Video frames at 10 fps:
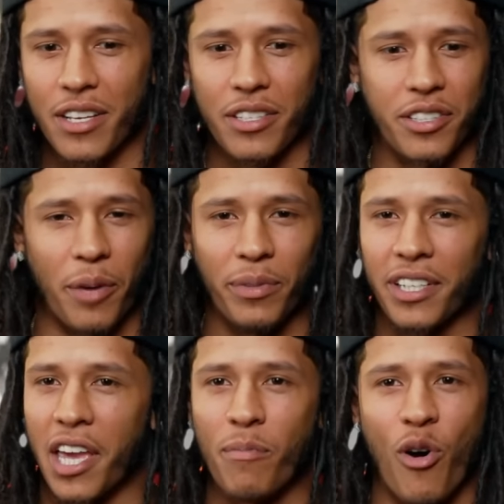something
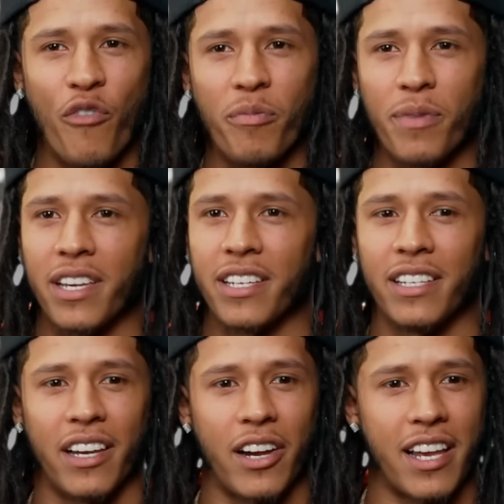came over me